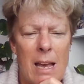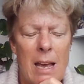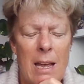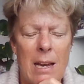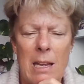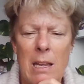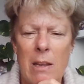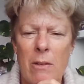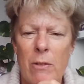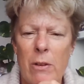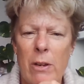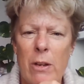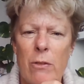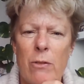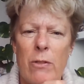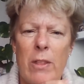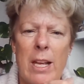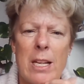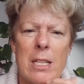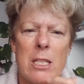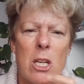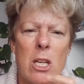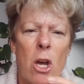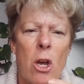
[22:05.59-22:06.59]
And even if
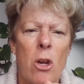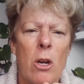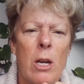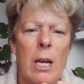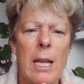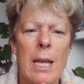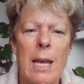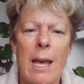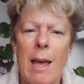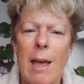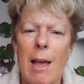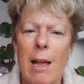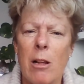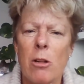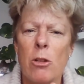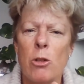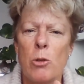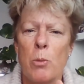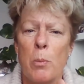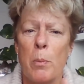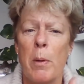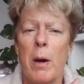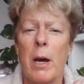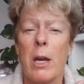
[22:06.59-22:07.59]
that's only
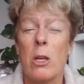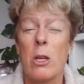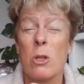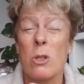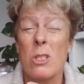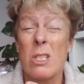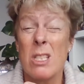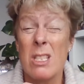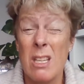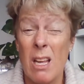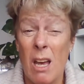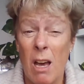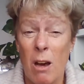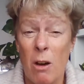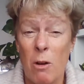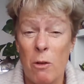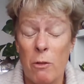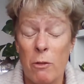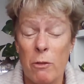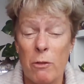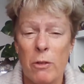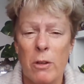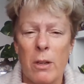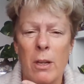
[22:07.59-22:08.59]
held by
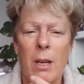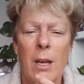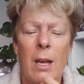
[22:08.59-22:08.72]
yourself,